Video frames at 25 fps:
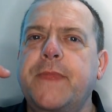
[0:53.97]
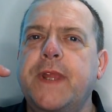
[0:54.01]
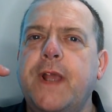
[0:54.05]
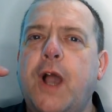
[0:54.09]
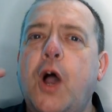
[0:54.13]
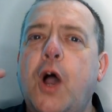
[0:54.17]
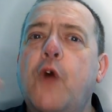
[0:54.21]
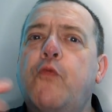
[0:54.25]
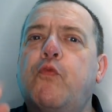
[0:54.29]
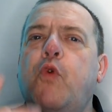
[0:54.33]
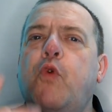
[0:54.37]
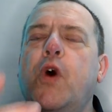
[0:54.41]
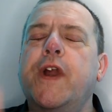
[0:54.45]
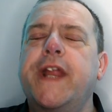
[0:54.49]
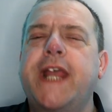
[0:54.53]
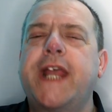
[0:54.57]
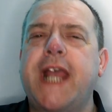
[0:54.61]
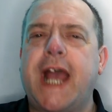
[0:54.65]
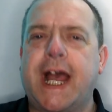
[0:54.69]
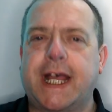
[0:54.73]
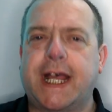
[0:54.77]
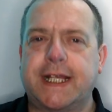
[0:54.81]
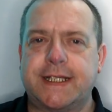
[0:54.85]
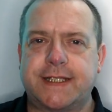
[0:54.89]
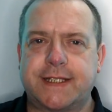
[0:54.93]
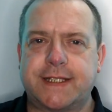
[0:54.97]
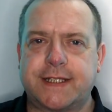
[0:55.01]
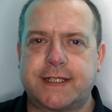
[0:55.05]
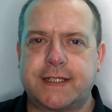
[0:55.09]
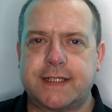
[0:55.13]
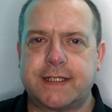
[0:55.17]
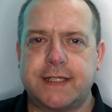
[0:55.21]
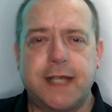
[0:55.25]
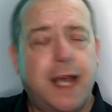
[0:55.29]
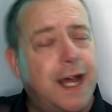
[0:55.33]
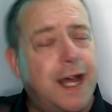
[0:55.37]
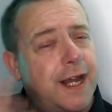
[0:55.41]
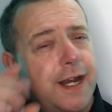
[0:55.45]
of what he asks,
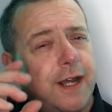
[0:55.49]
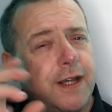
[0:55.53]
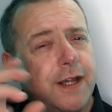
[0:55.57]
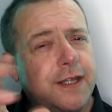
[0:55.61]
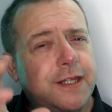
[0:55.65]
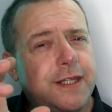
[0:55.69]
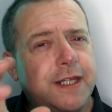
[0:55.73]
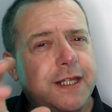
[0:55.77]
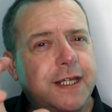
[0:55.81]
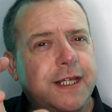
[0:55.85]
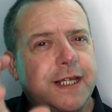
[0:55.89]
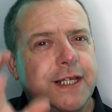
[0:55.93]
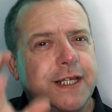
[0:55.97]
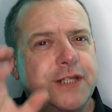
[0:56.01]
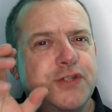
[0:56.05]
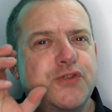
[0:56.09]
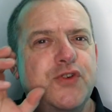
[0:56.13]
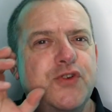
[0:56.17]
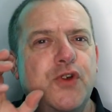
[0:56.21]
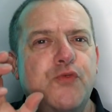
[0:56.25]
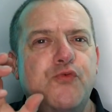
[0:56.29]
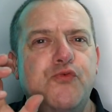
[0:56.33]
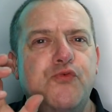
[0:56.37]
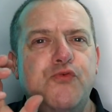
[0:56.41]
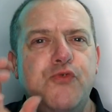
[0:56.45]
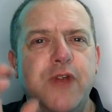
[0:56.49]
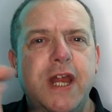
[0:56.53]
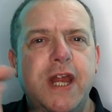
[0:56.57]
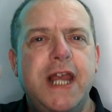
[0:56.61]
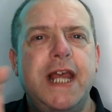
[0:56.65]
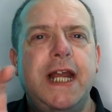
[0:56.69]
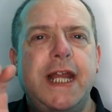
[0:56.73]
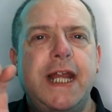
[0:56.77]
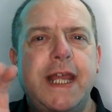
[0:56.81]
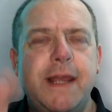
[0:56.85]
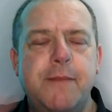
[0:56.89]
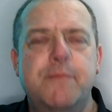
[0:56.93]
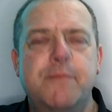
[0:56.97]
and I think it's a
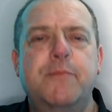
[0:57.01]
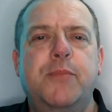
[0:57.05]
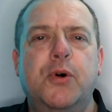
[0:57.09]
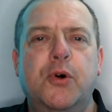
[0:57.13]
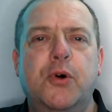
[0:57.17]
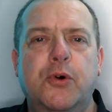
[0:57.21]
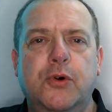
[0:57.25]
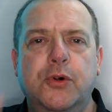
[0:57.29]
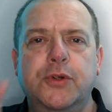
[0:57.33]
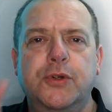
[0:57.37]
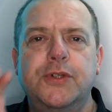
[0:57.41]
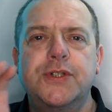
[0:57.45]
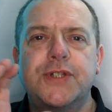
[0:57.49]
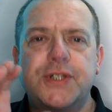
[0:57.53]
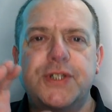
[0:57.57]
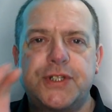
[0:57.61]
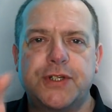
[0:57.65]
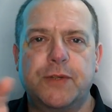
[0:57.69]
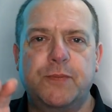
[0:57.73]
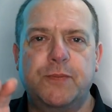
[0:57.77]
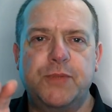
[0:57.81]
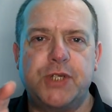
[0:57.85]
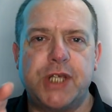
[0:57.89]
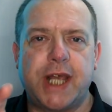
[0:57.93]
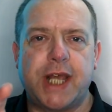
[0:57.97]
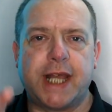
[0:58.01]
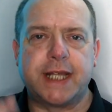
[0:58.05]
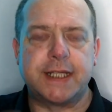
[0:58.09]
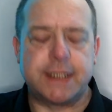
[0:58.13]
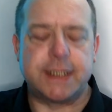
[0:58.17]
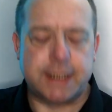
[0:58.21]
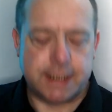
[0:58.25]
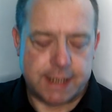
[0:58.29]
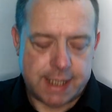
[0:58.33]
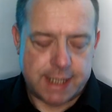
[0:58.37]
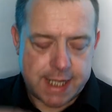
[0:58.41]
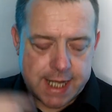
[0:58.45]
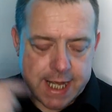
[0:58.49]
really important subject.
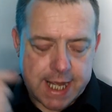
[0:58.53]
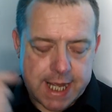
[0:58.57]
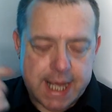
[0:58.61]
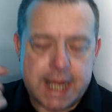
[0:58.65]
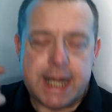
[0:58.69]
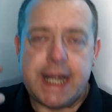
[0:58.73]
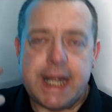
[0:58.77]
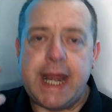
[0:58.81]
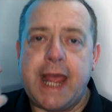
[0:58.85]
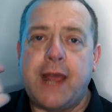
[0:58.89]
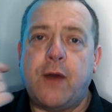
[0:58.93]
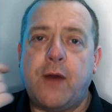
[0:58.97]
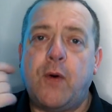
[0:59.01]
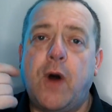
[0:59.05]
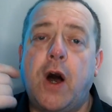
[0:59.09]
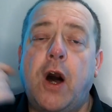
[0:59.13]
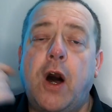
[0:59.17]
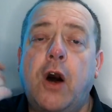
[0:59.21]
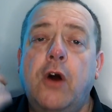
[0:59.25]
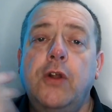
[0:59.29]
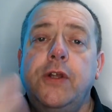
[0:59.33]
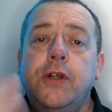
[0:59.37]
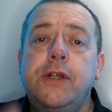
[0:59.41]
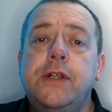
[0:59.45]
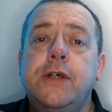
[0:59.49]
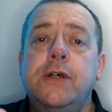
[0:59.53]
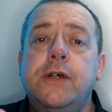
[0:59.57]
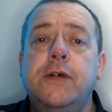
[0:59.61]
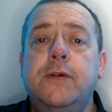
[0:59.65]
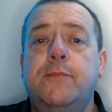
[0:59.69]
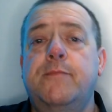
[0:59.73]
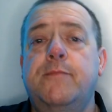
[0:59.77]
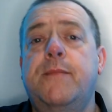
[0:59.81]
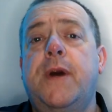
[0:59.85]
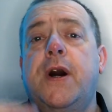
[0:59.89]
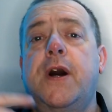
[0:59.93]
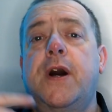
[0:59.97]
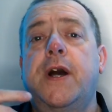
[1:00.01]
Now, on
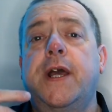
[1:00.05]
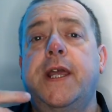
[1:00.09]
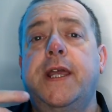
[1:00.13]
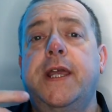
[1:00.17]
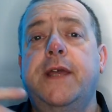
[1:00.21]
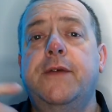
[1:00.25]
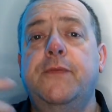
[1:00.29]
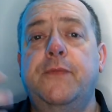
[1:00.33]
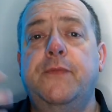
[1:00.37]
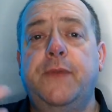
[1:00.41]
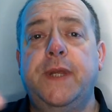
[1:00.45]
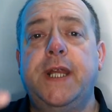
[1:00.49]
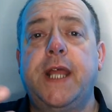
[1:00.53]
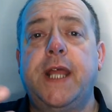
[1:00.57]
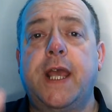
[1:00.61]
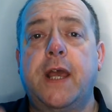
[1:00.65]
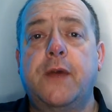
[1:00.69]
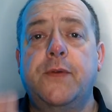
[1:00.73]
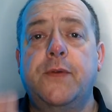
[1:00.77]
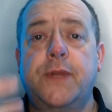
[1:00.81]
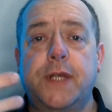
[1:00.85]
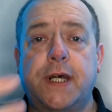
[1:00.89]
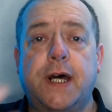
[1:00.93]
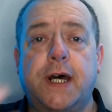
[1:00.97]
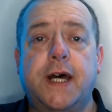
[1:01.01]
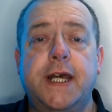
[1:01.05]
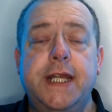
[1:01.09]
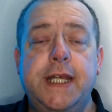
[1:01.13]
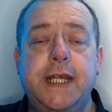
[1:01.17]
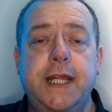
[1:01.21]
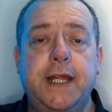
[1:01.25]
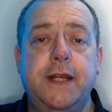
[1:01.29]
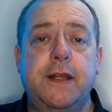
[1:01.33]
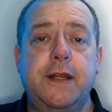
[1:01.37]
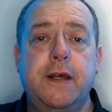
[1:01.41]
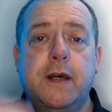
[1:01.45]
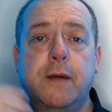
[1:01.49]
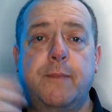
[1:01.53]
my video that I
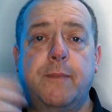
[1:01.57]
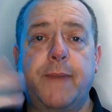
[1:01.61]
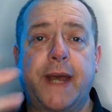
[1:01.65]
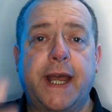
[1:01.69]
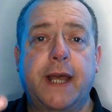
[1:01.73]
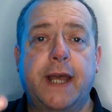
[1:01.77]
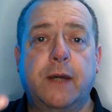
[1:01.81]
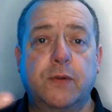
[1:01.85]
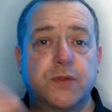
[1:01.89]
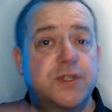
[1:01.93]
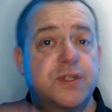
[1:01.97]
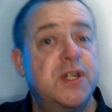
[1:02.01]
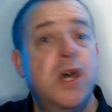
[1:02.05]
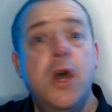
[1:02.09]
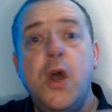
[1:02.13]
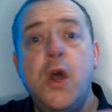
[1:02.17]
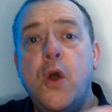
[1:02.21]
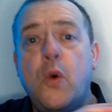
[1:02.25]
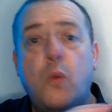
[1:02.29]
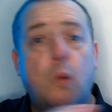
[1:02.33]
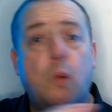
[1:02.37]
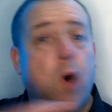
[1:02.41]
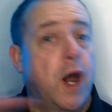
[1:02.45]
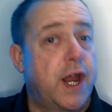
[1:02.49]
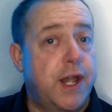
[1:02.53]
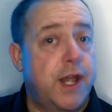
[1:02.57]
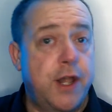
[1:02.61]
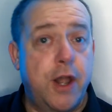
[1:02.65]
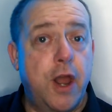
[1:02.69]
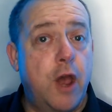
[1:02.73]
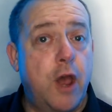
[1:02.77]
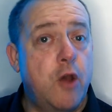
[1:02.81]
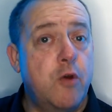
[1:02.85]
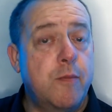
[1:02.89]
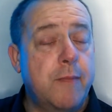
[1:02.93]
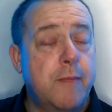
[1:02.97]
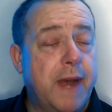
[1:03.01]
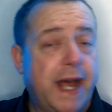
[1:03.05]
did about why
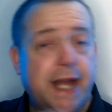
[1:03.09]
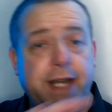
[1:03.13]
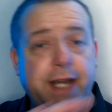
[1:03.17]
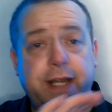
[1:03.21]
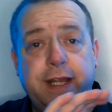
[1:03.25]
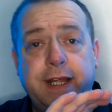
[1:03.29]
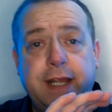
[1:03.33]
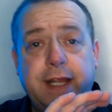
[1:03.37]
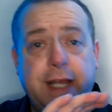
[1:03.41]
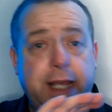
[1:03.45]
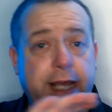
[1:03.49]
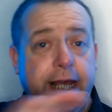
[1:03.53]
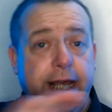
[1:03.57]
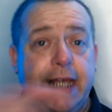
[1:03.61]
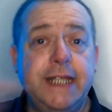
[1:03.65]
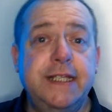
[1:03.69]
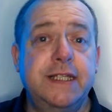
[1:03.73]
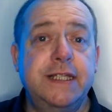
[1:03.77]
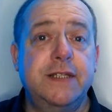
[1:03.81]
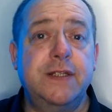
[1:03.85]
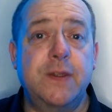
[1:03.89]
no man in